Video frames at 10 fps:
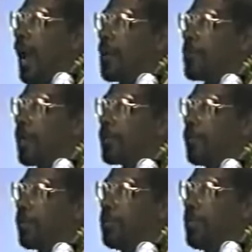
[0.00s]
I want
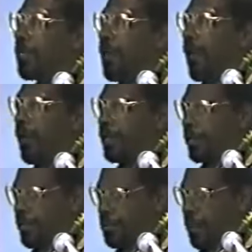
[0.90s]
you to recall
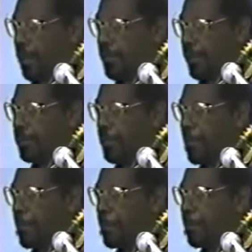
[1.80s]
at this moment
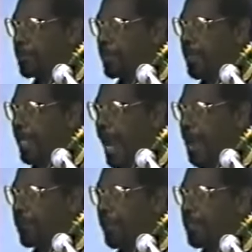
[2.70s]
that
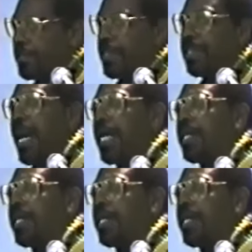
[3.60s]
Africans did